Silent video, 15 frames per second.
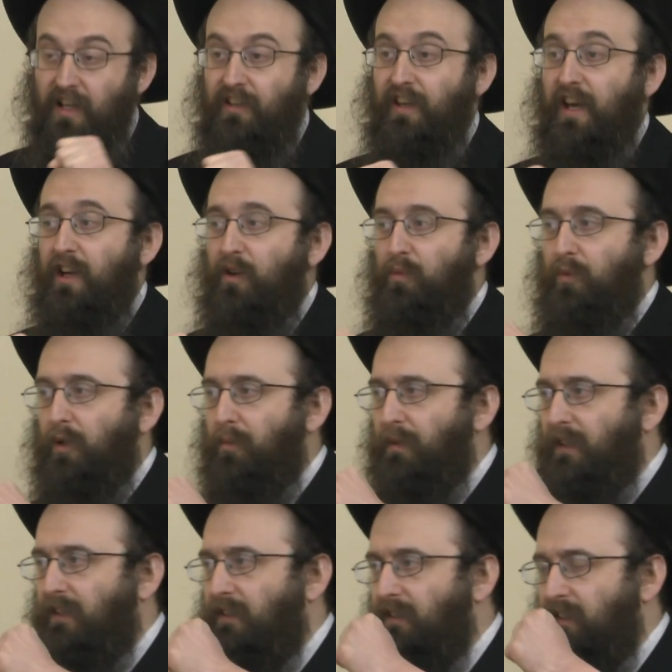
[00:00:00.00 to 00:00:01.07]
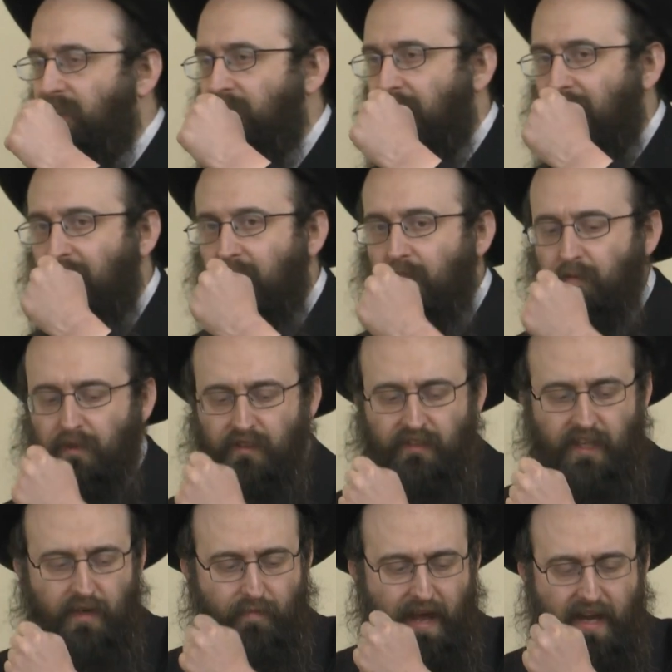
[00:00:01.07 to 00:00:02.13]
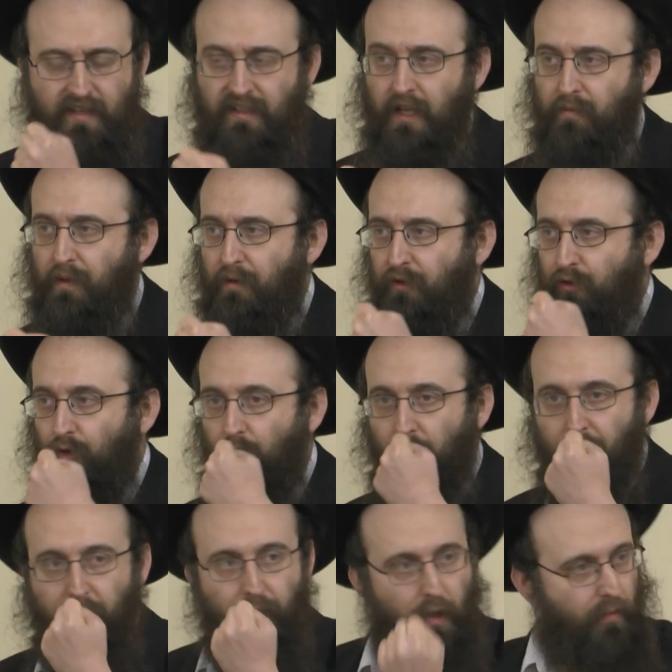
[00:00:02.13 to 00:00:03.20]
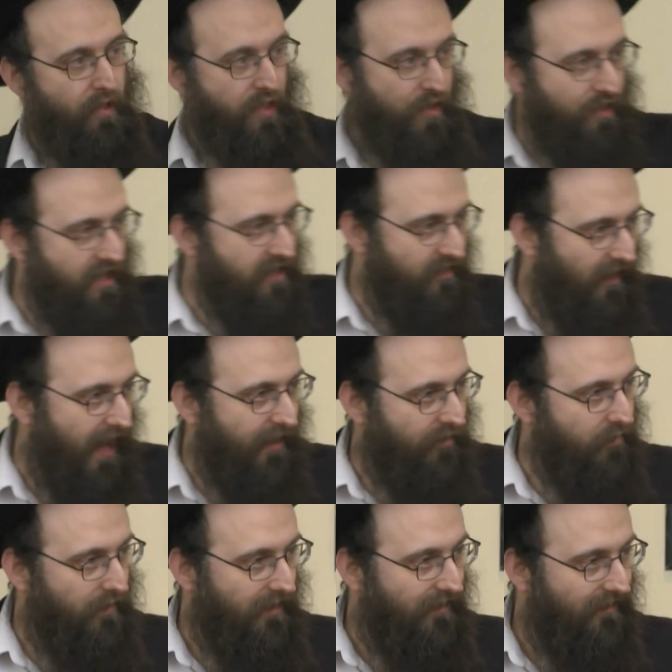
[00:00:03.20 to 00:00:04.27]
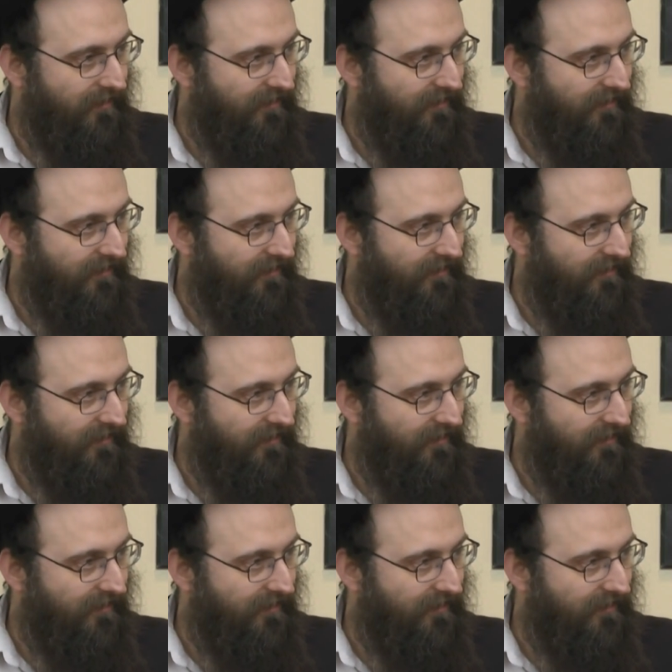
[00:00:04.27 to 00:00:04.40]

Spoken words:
that a woman is not allowed to, that a man is not allowed to be with 2 women, but with 3 he's allowed to be.